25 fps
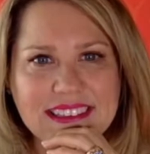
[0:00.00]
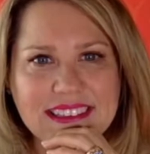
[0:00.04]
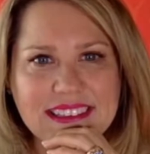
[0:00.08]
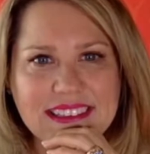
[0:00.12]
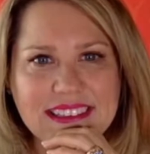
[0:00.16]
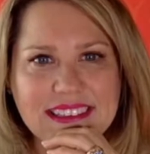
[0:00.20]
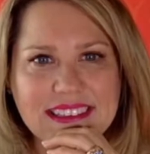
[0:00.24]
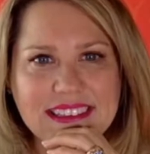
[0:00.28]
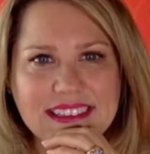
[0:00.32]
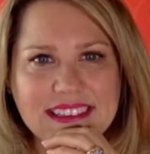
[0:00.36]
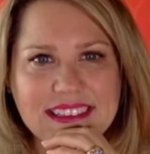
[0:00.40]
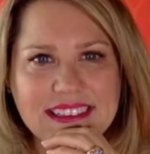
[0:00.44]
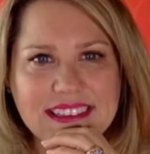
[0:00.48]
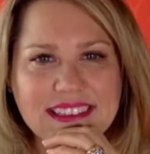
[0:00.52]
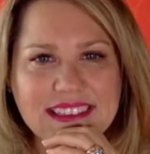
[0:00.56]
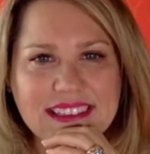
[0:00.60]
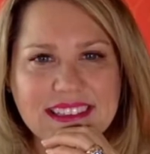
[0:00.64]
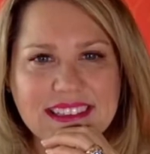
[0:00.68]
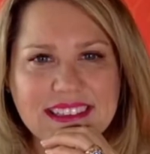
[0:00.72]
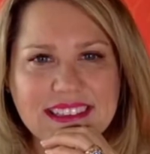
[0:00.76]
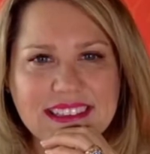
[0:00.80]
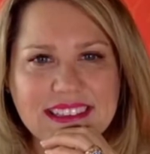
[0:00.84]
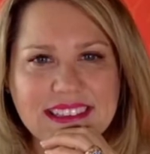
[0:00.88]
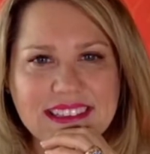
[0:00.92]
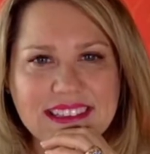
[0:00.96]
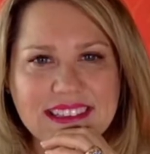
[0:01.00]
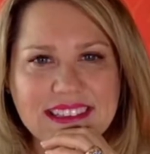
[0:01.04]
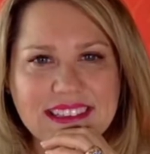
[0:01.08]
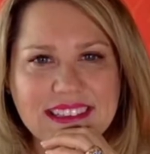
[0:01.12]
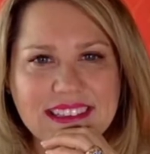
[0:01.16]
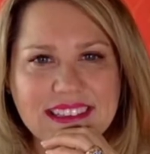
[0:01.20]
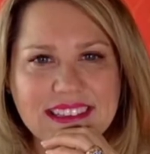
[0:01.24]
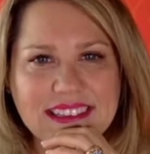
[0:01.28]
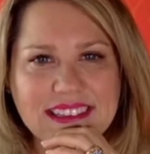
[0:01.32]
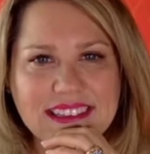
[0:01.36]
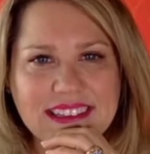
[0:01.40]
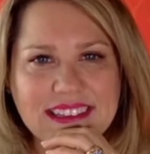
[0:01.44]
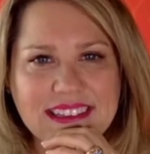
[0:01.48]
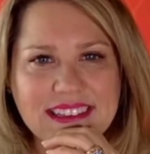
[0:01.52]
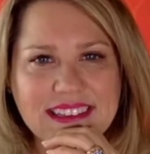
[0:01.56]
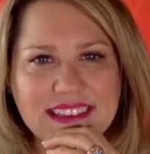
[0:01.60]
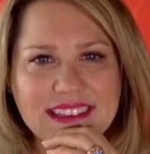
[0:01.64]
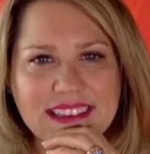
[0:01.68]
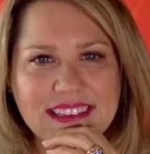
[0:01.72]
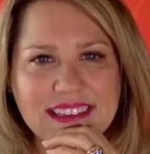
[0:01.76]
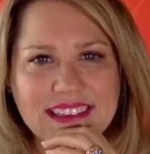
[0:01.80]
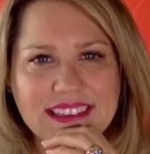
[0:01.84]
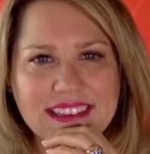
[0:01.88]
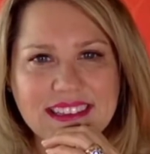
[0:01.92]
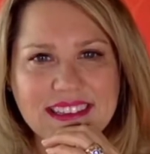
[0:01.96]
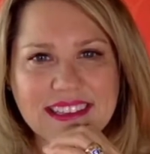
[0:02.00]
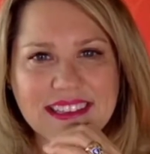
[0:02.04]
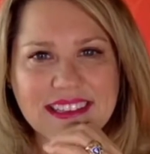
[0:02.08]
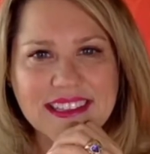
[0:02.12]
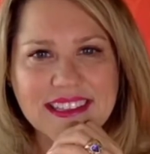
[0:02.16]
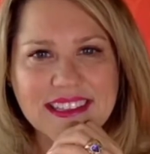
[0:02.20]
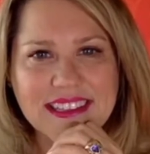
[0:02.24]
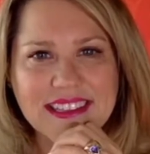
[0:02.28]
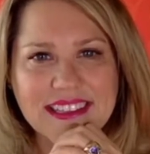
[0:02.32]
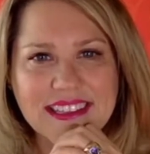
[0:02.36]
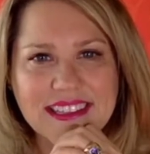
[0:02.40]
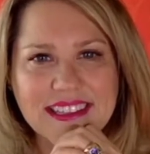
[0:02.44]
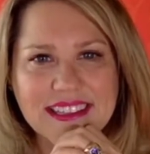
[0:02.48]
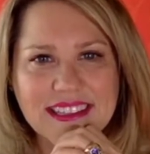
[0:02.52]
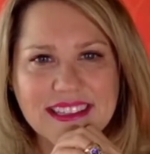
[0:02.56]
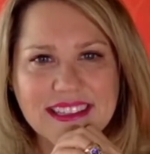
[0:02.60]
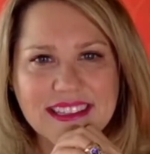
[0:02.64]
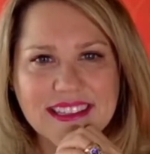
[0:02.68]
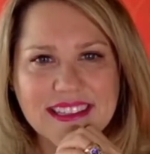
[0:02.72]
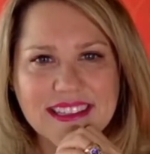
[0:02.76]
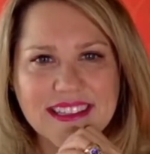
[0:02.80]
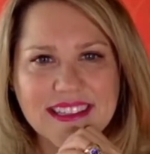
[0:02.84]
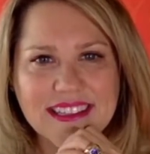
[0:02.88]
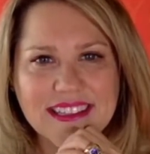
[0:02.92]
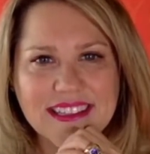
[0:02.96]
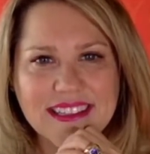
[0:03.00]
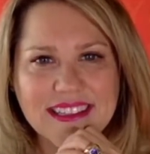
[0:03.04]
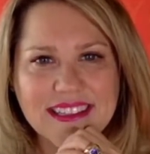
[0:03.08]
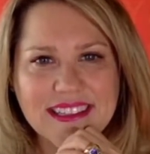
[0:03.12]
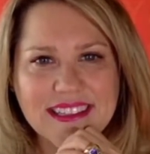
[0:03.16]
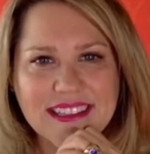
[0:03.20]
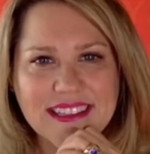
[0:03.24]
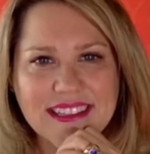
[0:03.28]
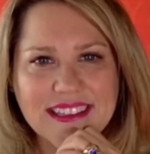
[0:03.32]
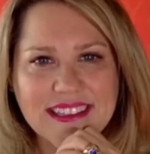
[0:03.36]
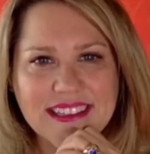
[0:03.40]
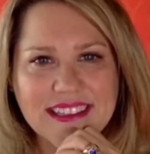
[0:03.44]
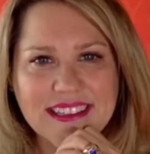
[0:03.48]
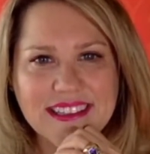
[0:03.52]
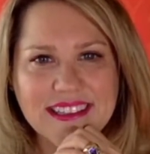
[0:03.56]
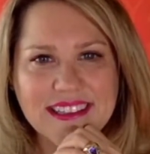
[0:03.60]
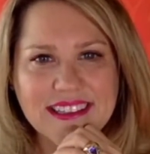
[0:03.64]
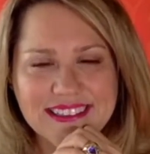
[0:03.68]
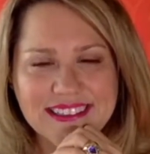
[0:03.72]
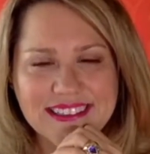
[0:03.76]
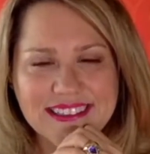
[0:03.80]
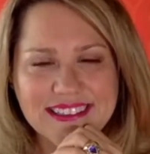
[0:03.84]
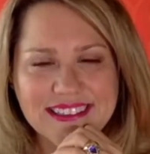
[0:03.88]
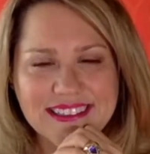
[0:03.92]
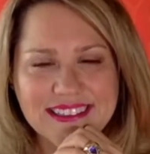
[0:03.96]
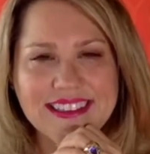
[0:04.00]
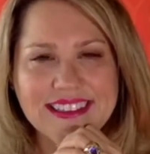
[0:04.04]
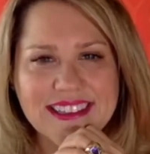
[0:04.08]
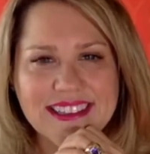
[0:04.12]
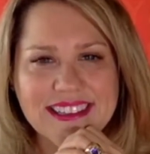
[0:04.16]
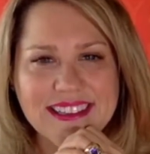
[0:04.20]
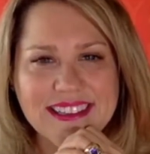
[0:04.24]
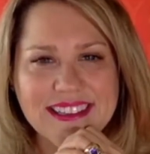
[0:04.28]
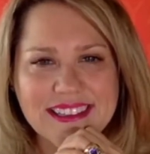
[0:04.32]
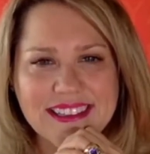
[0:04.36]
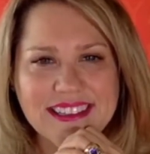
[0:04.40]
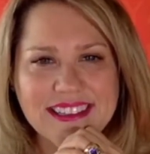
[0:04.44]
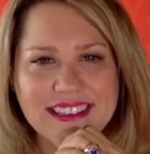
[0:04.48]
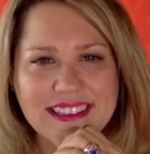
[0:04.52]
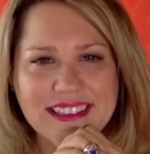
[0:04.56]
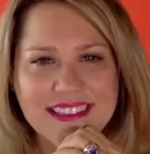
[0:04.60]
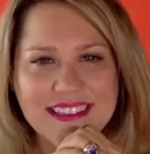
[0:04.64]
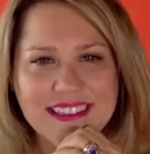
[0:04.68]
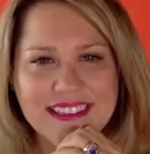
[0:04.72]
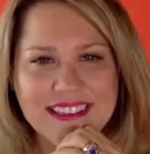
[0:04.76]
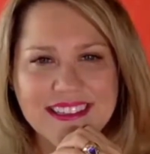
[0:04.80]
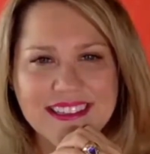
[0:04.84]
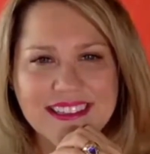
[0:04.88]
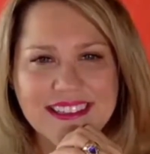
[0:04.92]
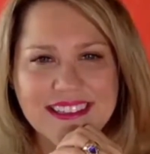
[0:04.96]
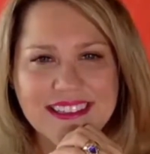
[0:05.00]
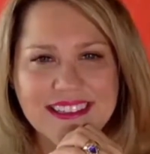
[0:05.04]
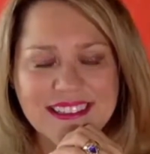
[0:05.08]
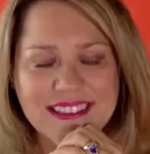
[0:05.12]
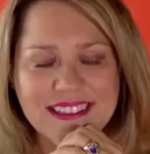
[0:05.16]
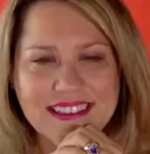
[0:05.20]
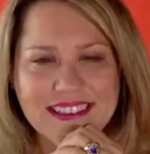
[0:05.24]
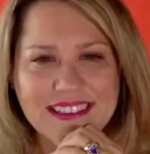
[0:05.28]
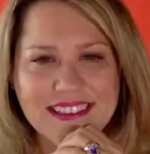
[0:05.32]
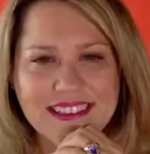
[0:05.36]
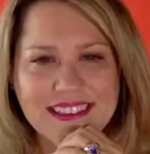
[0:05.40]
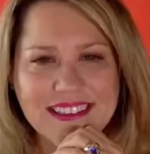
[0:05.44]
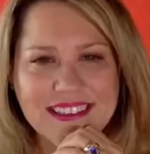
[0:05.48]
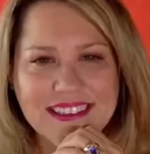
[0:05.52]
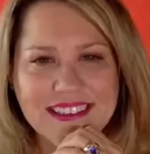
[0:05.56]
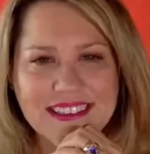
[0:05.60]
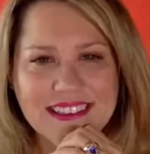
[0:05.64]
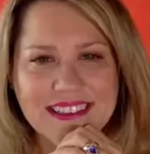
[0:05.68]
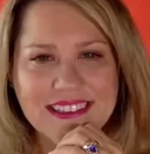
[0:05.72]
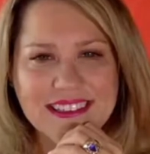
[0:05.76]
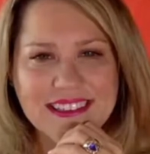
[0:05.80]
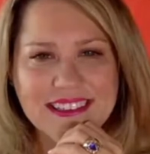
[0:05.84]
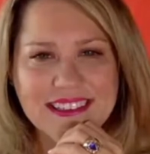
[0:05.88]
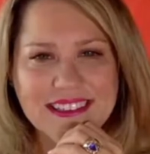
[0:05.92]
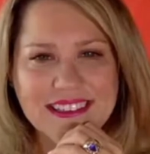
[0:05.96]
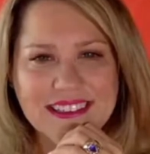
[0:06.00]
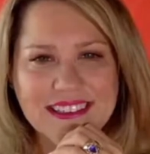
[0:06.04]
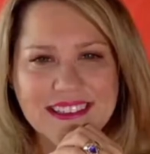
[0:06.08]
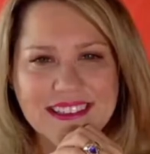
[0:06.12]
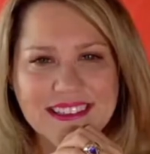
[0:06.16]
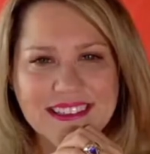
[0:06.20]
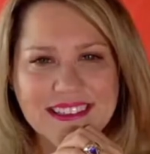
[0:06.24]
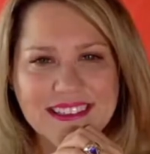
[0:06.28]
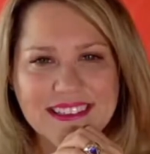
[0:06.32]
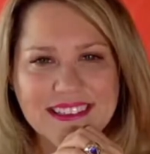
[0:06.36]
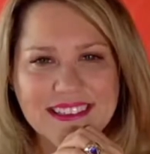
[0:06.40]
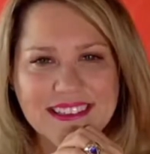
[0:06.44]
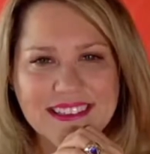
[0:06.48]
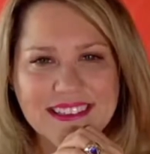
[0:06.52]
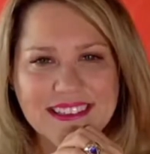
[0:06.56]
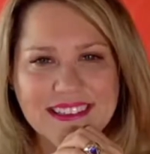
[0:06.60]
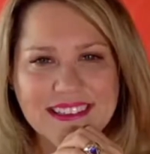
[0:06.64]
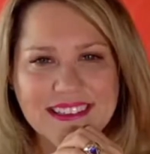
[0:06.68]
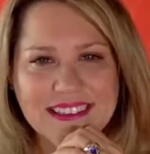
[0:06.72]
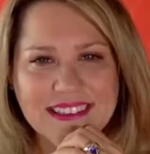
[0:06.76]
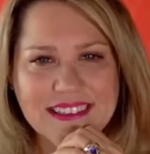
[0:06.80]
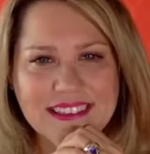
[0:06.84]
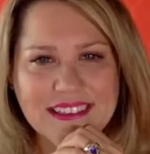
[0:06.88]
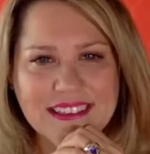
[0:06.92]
This person isn't speaking.